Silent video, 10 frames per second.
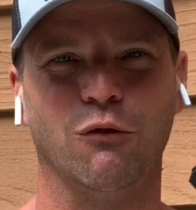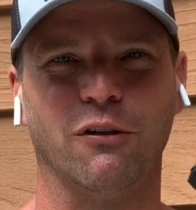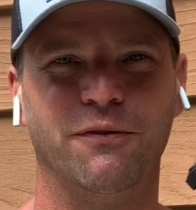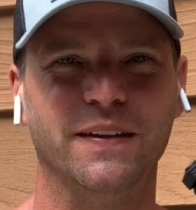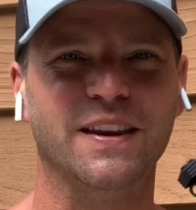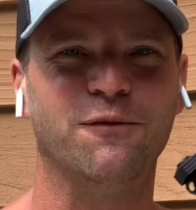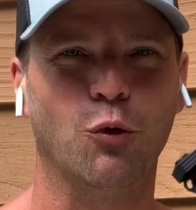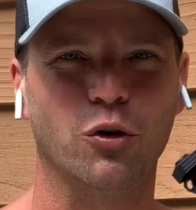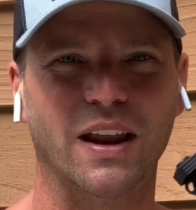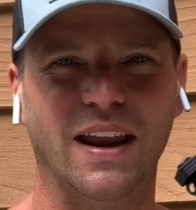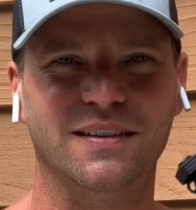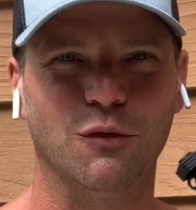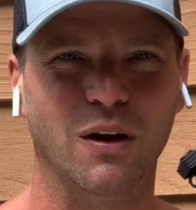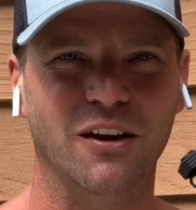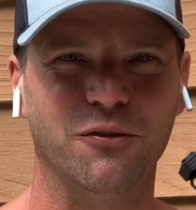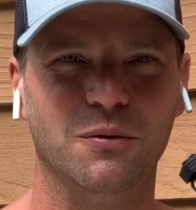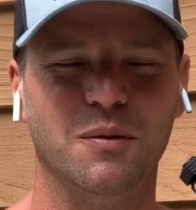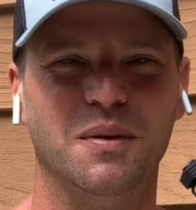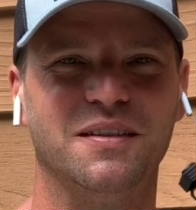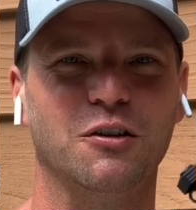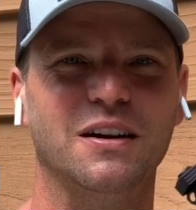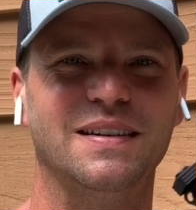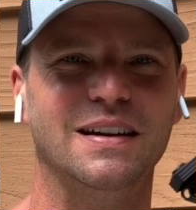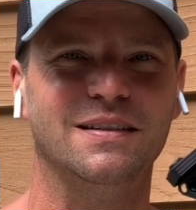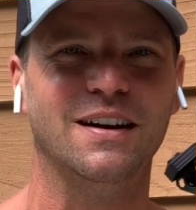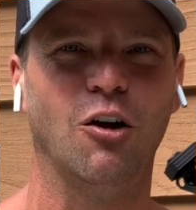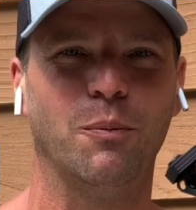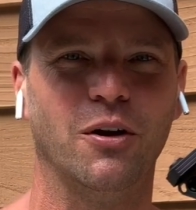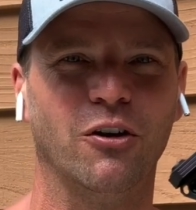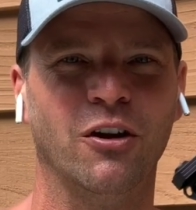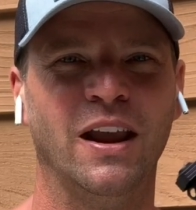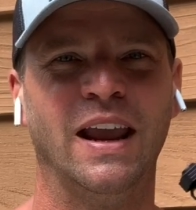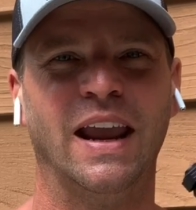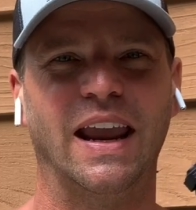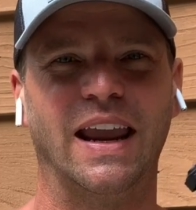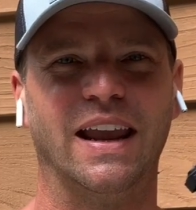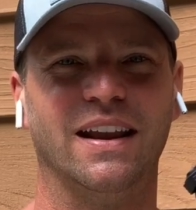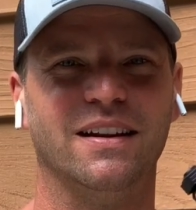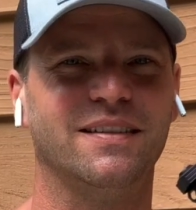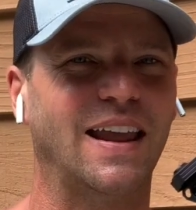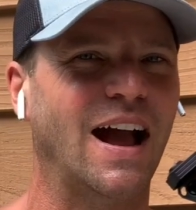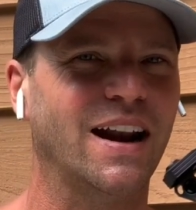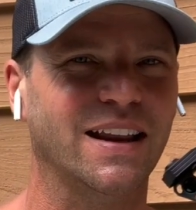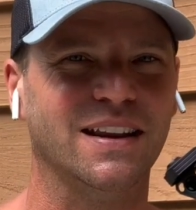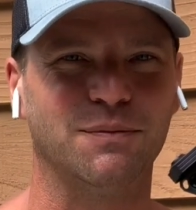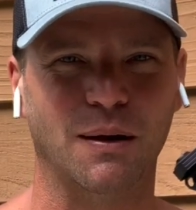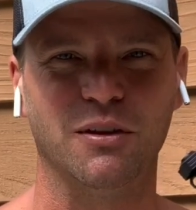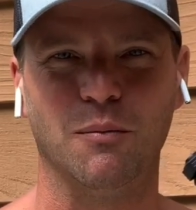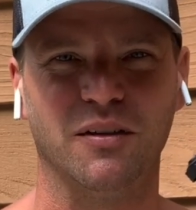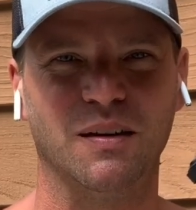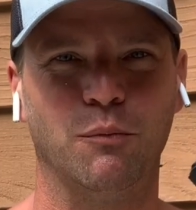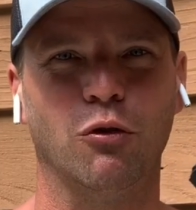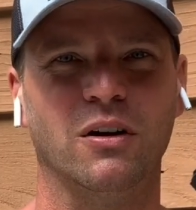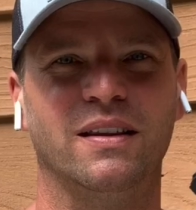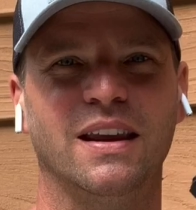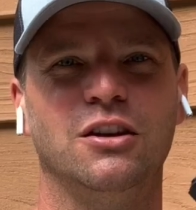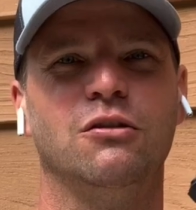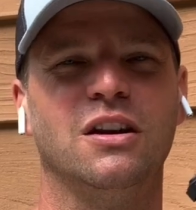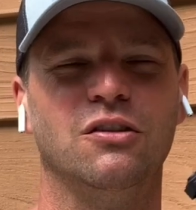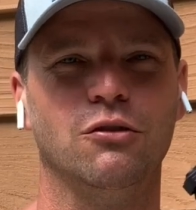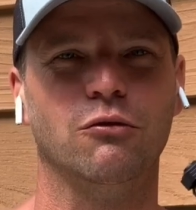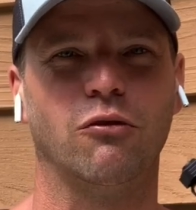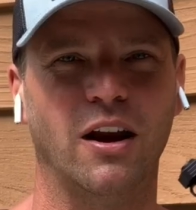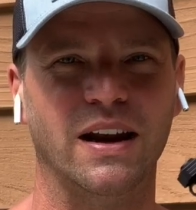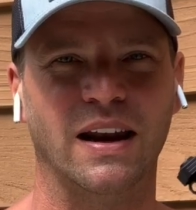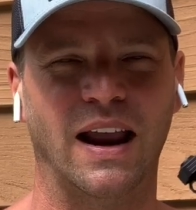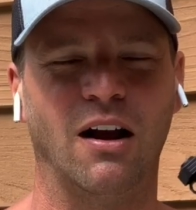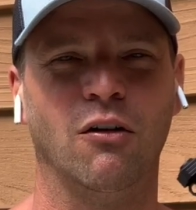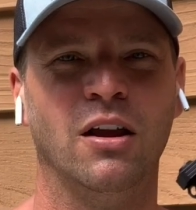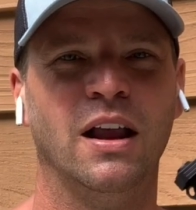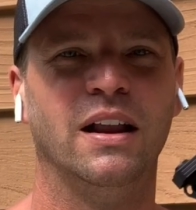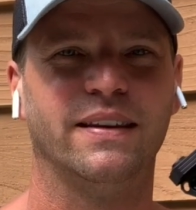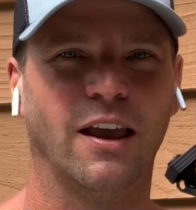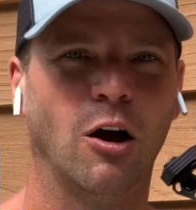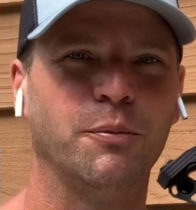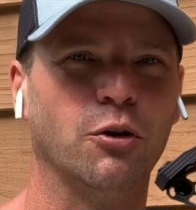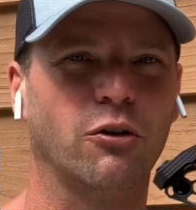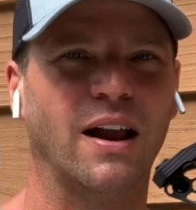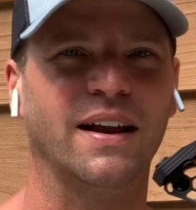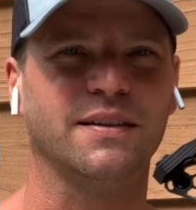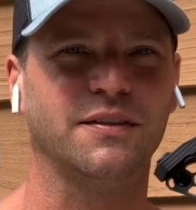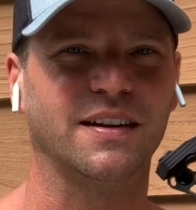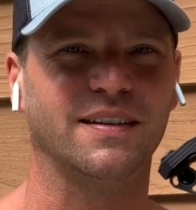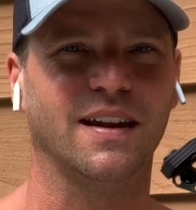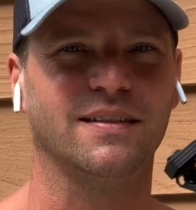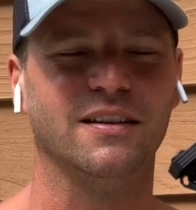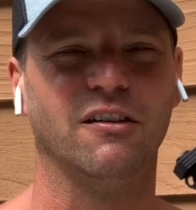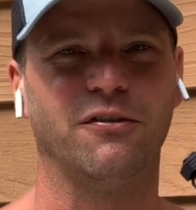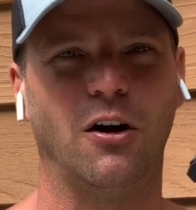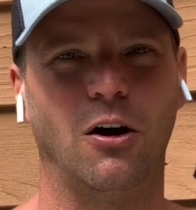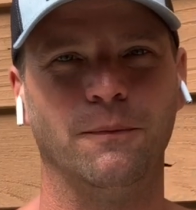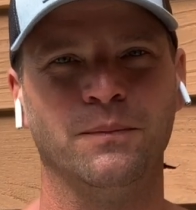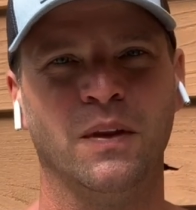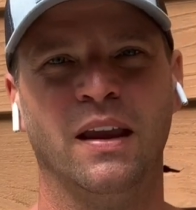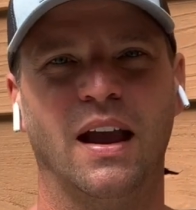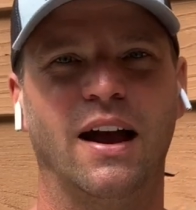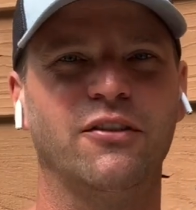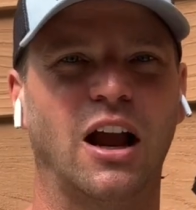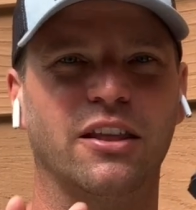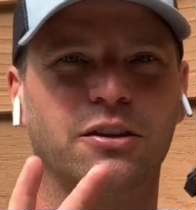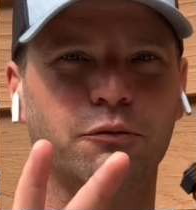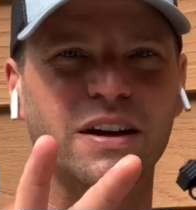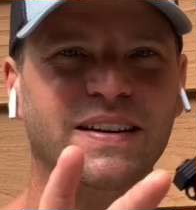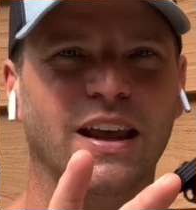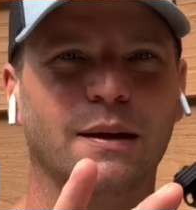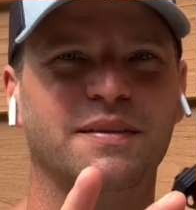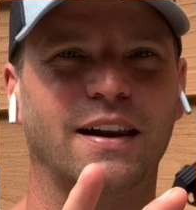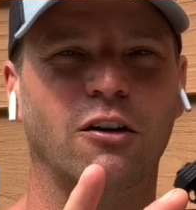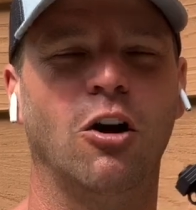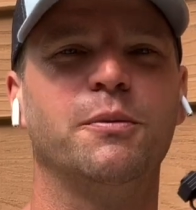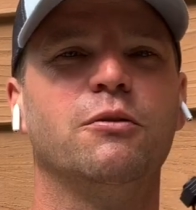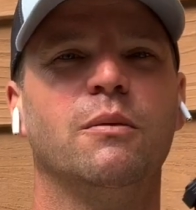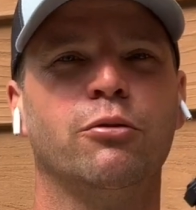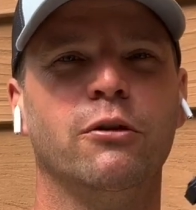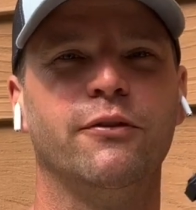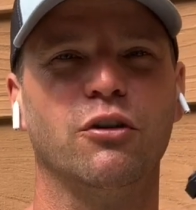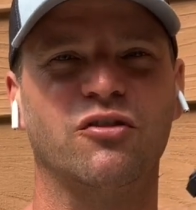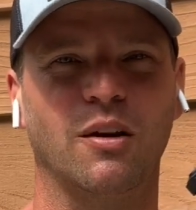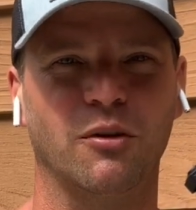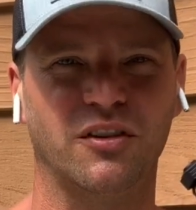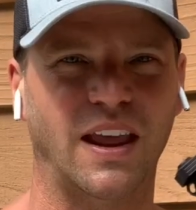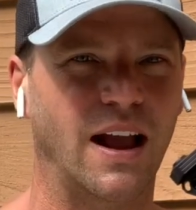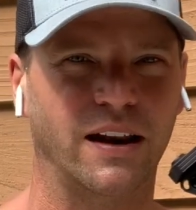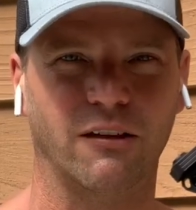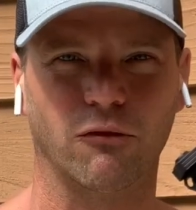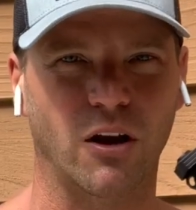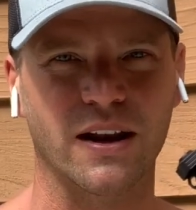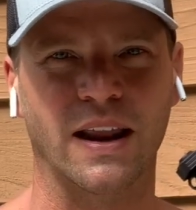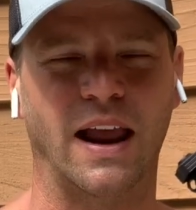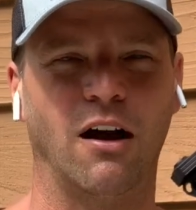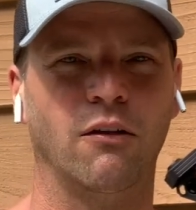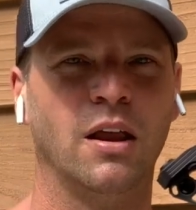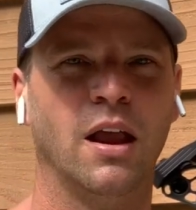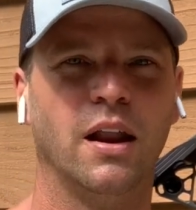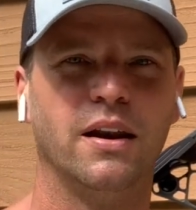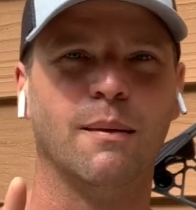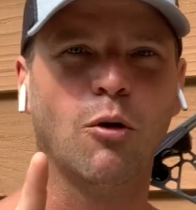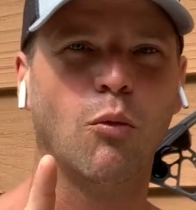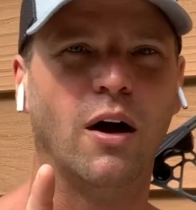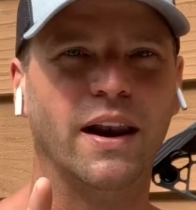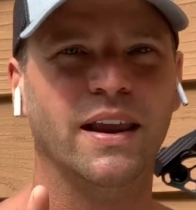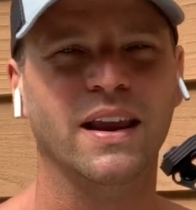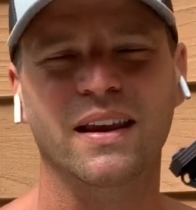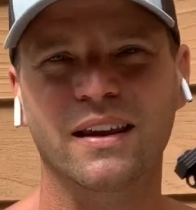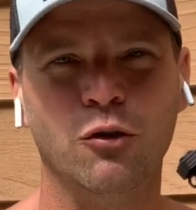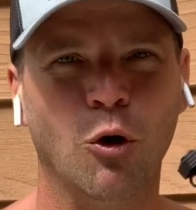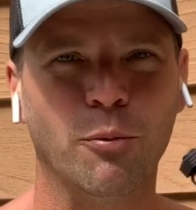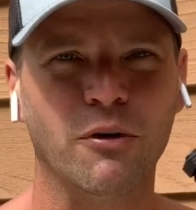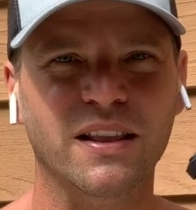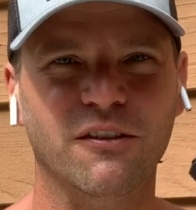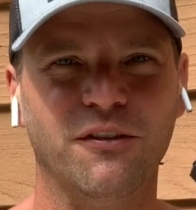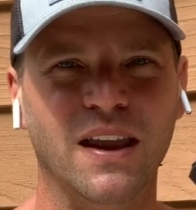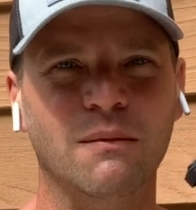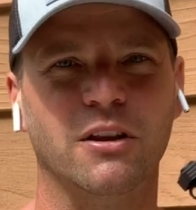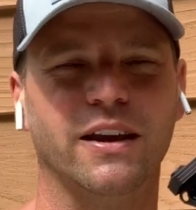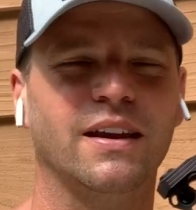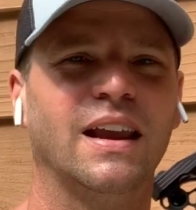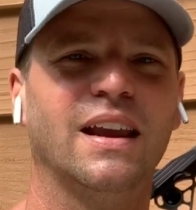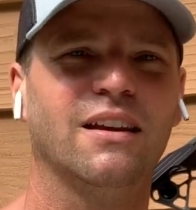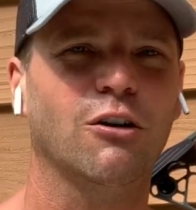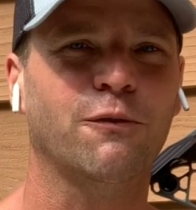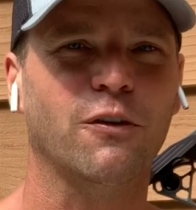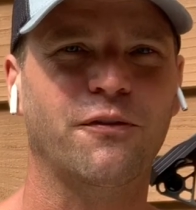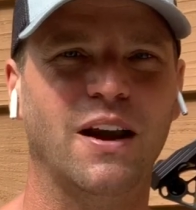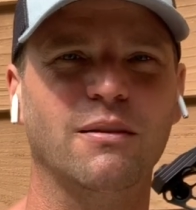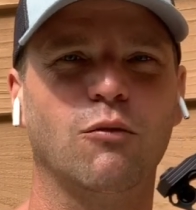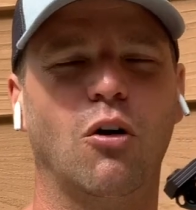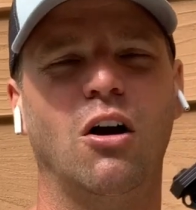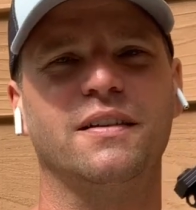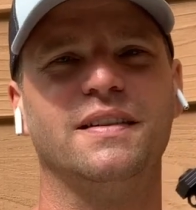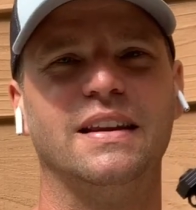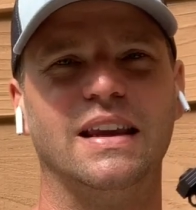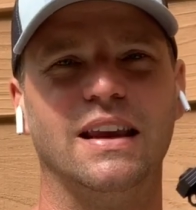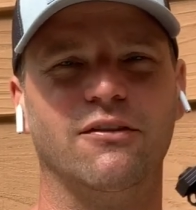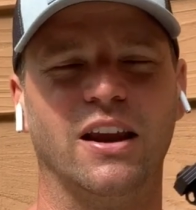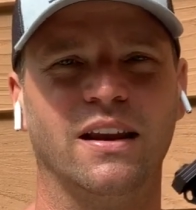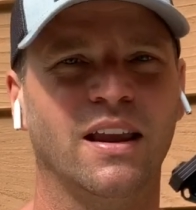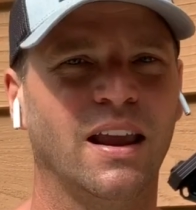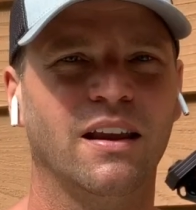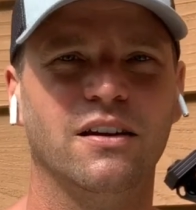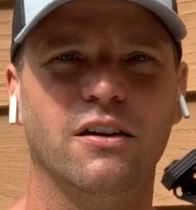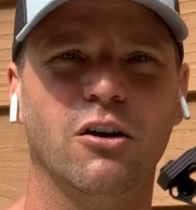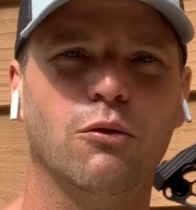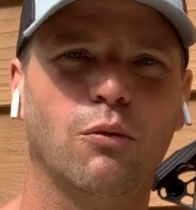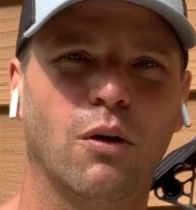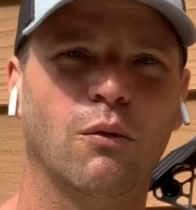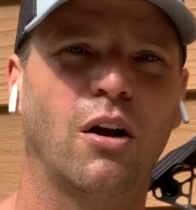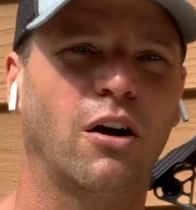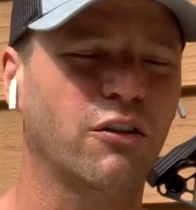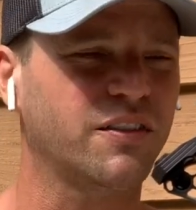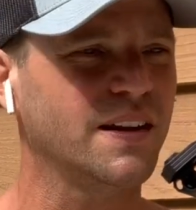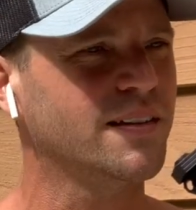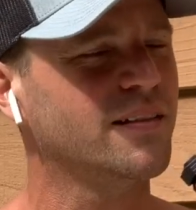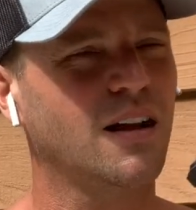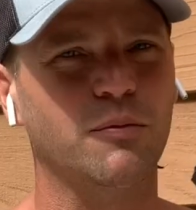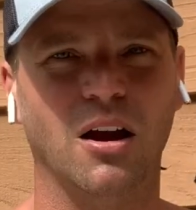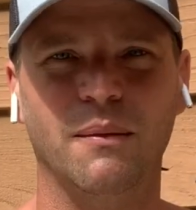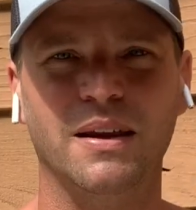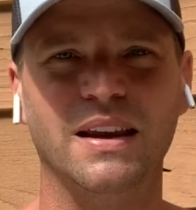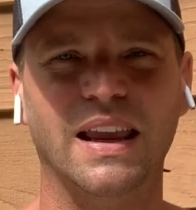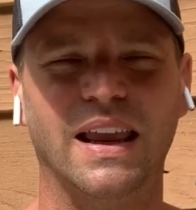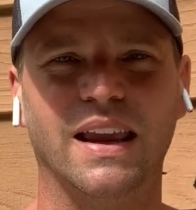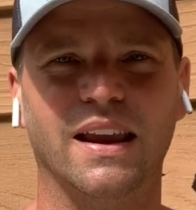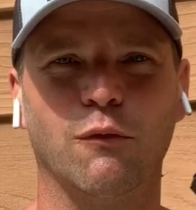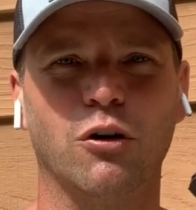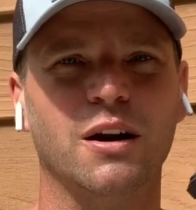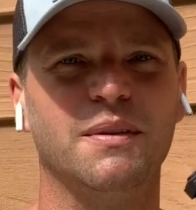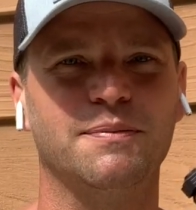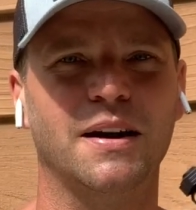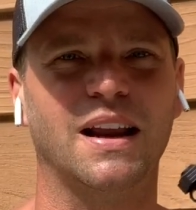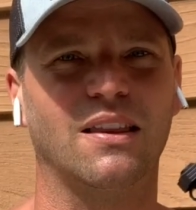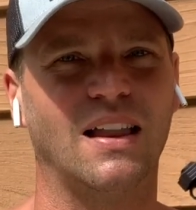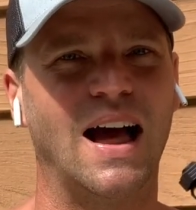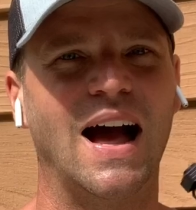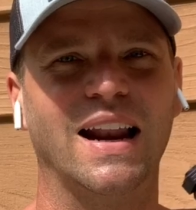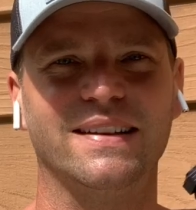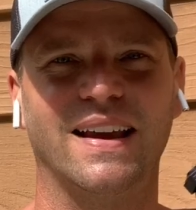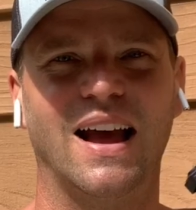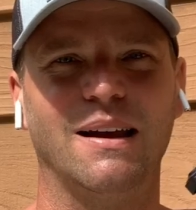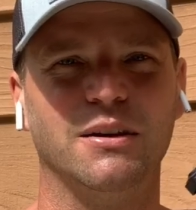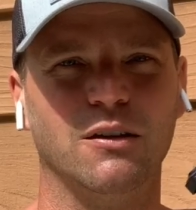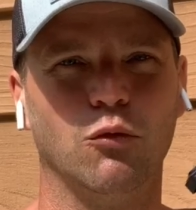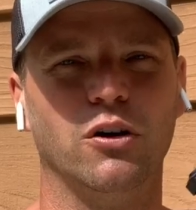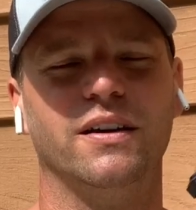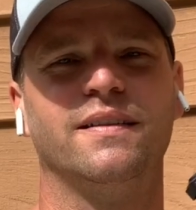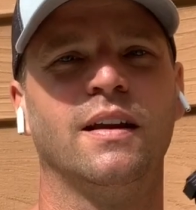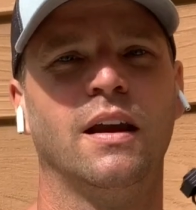We're 54 days away from the Missouri season opener, and scouting is probably the most important thing you can do right now to help your odds of success in the fall. I've got 3 tips that'll help you improve your summer scouting right now. Number 1, incorporate the family. Go for family walks in the evening. You know, our season's upcoming and we're going to be spending a lot of time in the woods.